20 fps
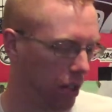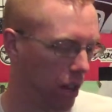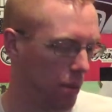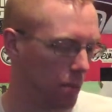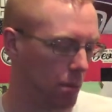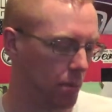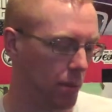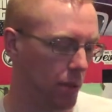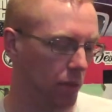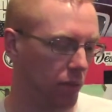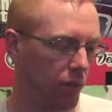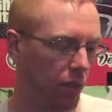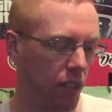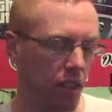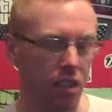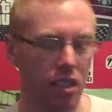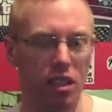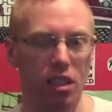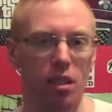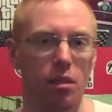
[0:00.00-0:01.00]
I'm a big fan
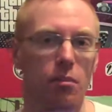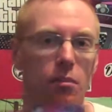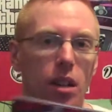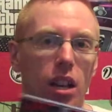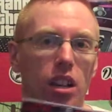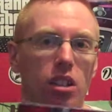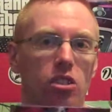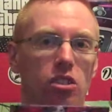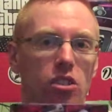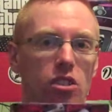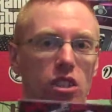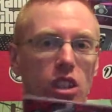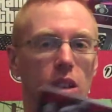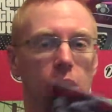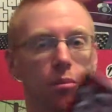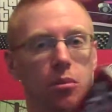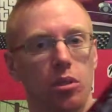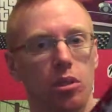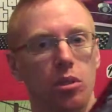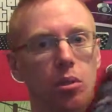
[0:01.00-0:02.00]
of the Elimination
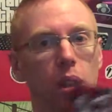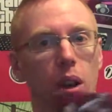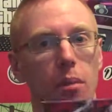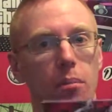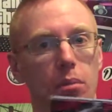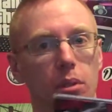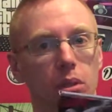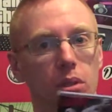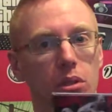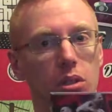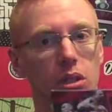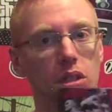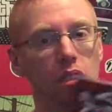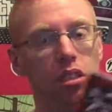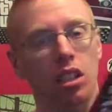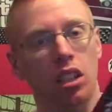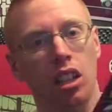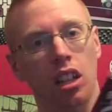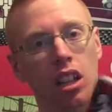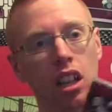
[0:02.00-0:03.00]
Chamber. It's quite brutal.
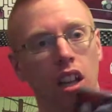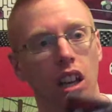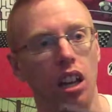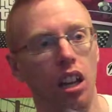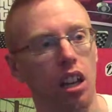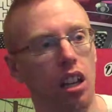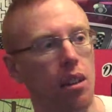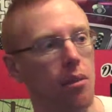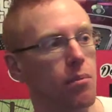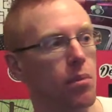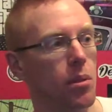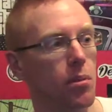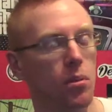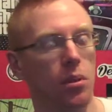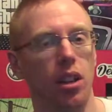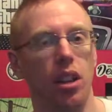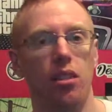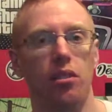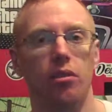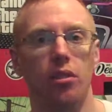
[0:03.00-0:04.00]
People
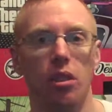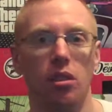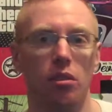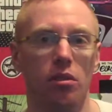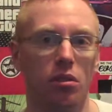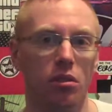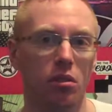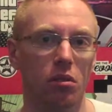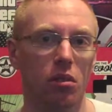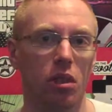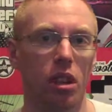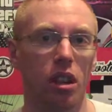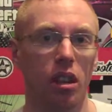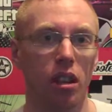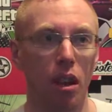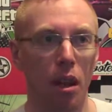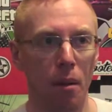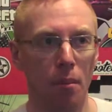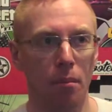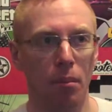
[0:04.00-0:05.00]
get thrown through the
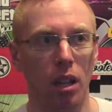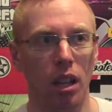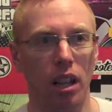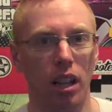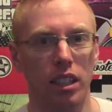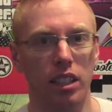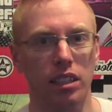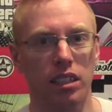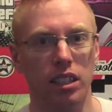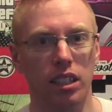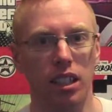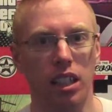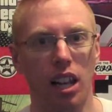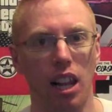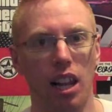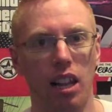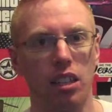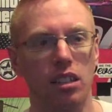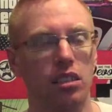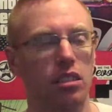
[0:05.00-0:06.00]

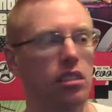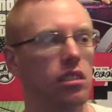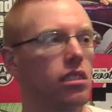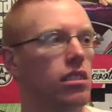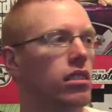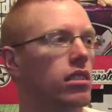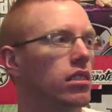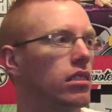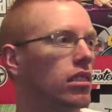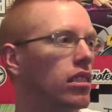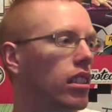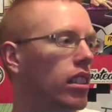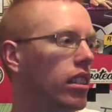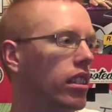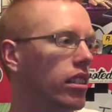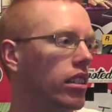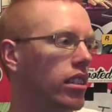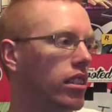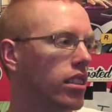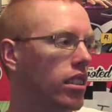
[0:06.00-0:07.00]
plexiglass
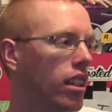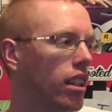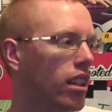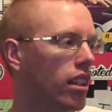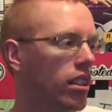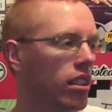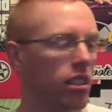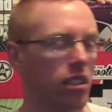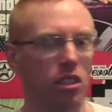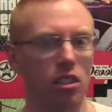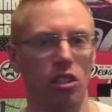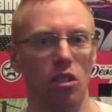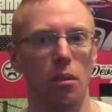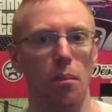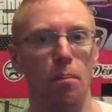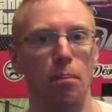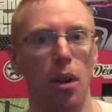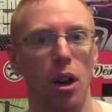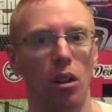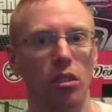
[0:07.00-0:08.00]
and the
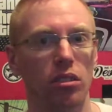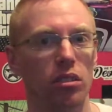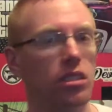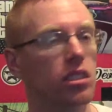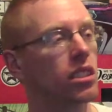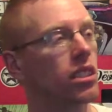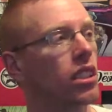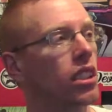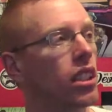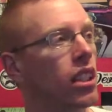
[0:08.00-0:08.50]
pods